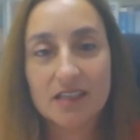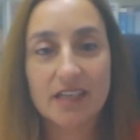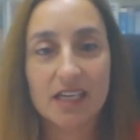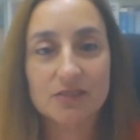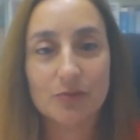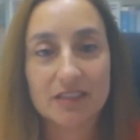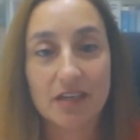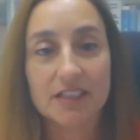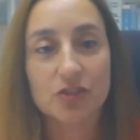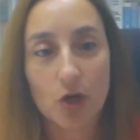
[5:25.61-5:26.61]
that will
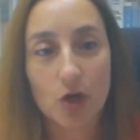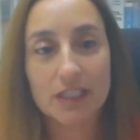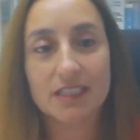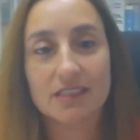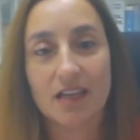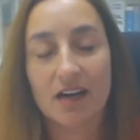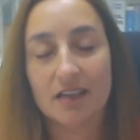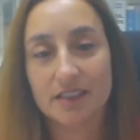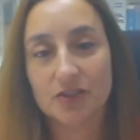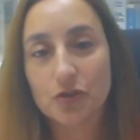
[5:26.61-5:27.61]
target only the